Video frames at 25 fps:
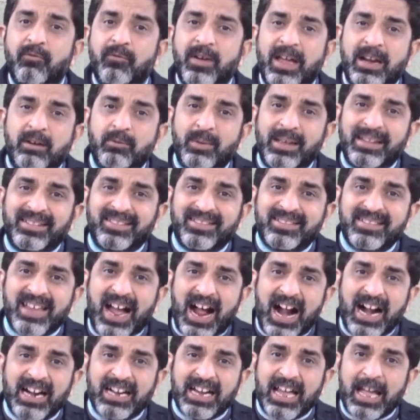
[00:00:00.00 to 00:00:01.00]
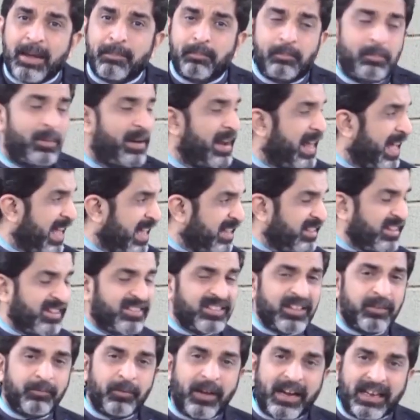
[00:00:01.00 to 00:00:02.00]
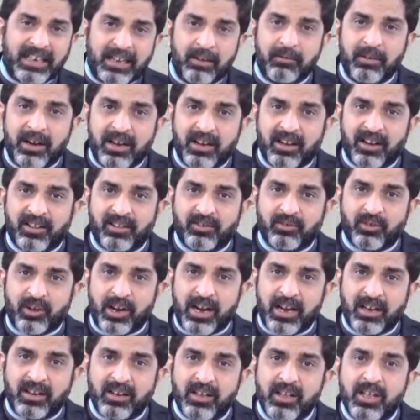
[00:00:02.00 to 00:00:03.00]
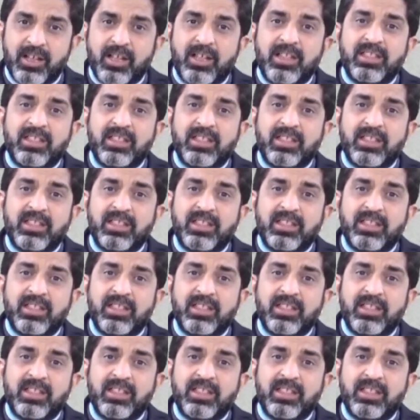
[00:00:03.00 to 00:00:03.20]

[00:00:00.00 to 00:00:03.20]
when we start applying this effective interest rate,